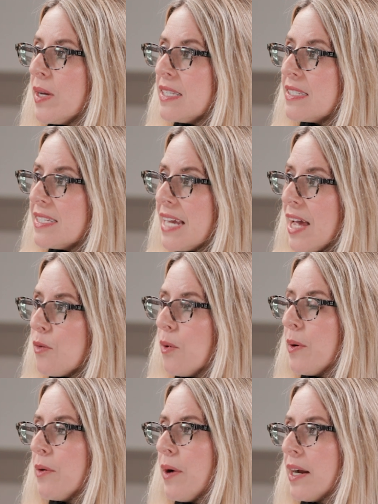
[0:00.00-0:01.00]
instead,
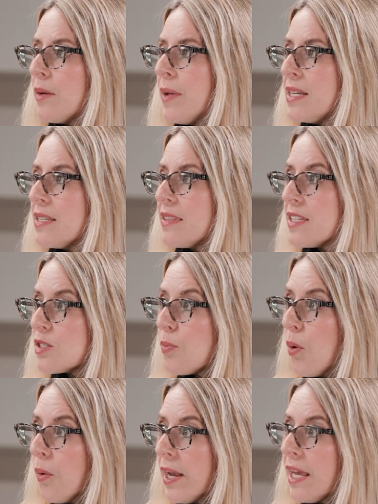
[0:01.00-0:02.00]
what we recommend at this
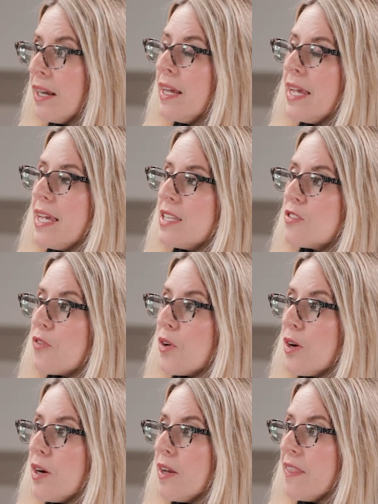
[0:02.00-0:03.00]
point is
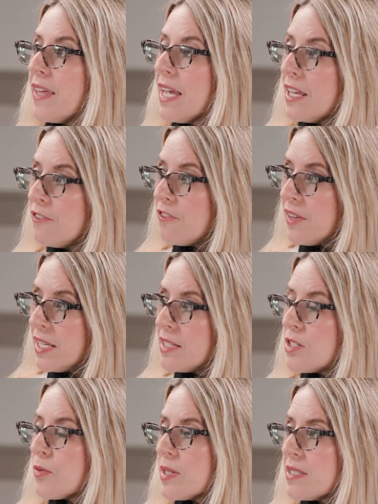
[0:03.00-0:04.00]
for the
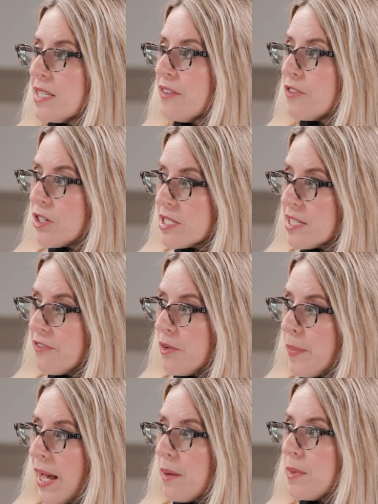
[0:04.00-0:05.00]
infant to receive
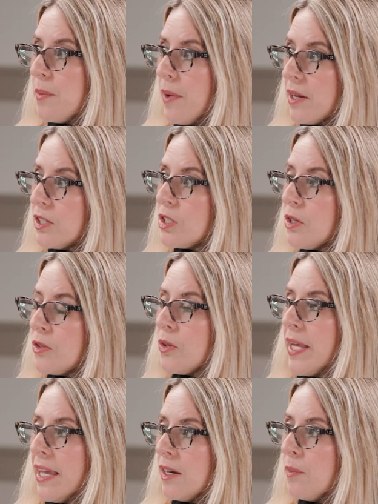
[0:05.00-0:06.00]
nirsevimab, the
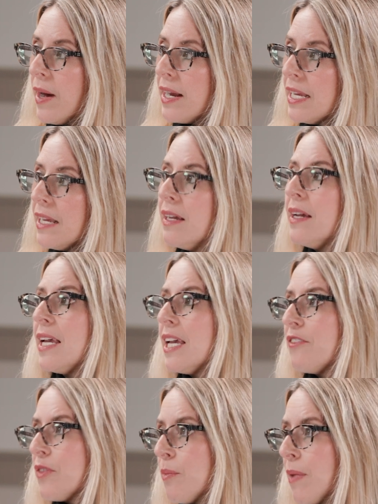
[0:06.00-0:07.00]
monoclonal antibody,
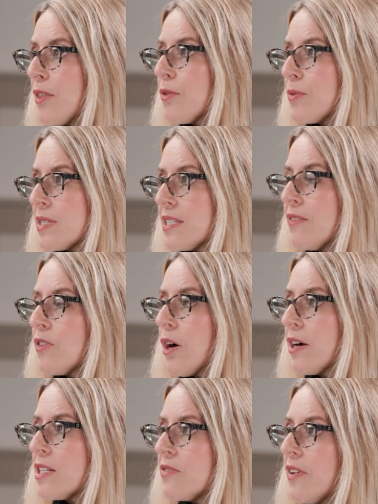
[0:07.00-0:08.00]
if the mother received the
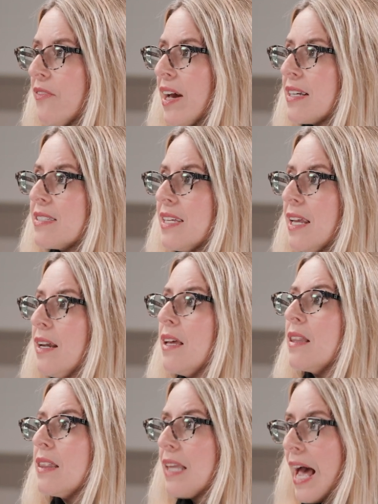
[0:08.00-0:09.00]
RSV vaccine
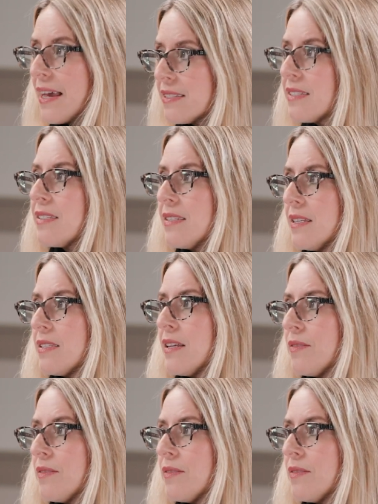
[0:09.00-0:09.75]
last season.